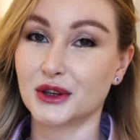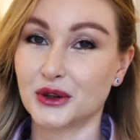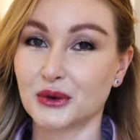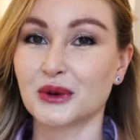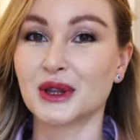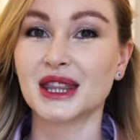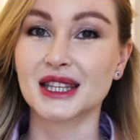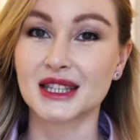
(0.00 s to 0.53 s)

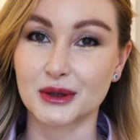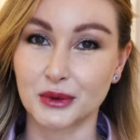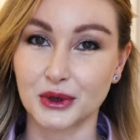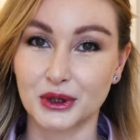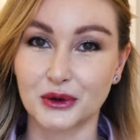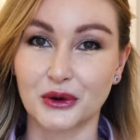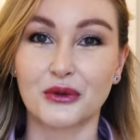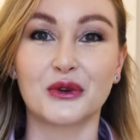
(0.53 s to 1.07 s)
you in this
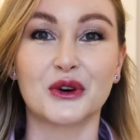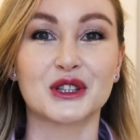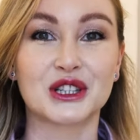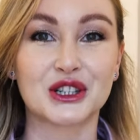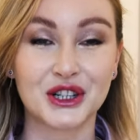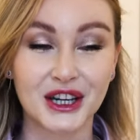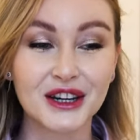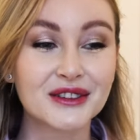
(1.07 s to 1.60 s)
video for
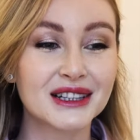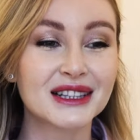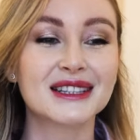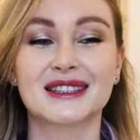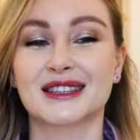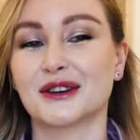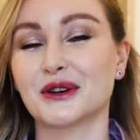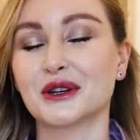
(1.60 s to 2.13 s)
travel
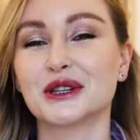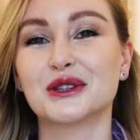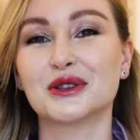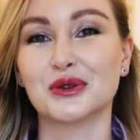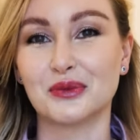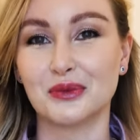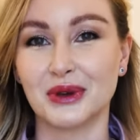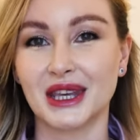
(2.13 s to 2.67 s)
is going
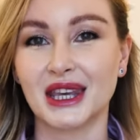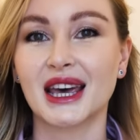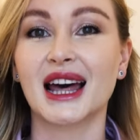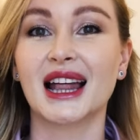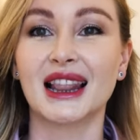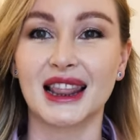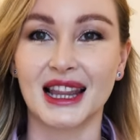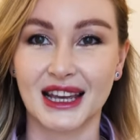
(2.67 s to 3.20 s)
to be
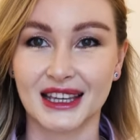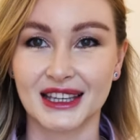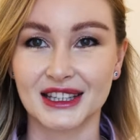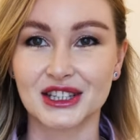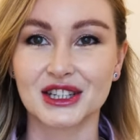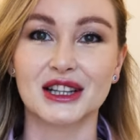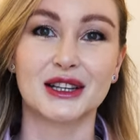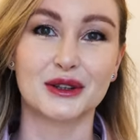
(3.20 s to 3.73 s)
a
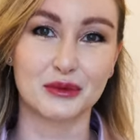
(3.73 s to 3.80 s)
luggage.